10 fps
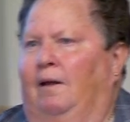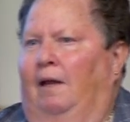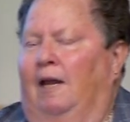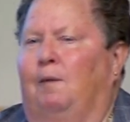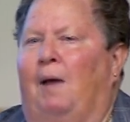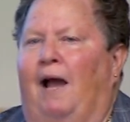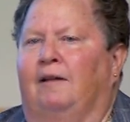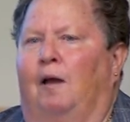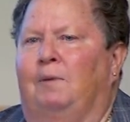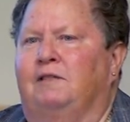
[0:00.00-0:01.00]
He
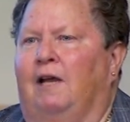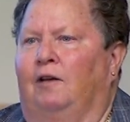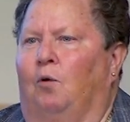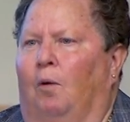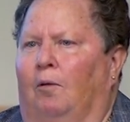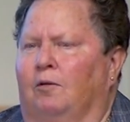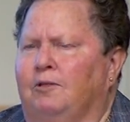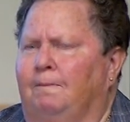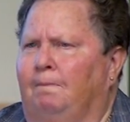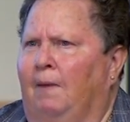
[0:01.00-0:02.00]
packed up his
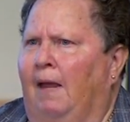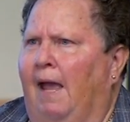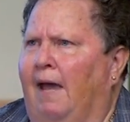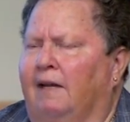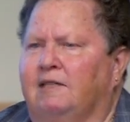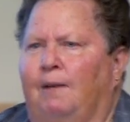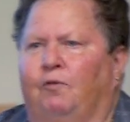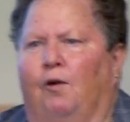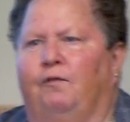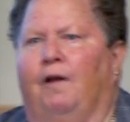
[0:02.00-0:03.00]
headquarters, and except
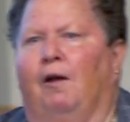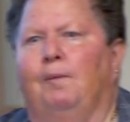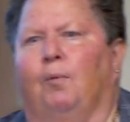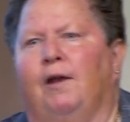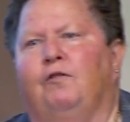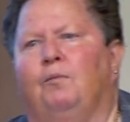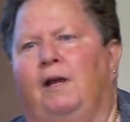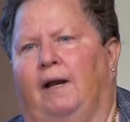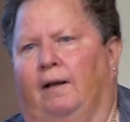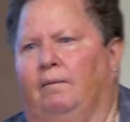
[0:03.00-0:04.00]
for a very brief
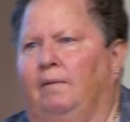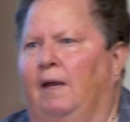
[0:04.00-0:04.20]
meeting,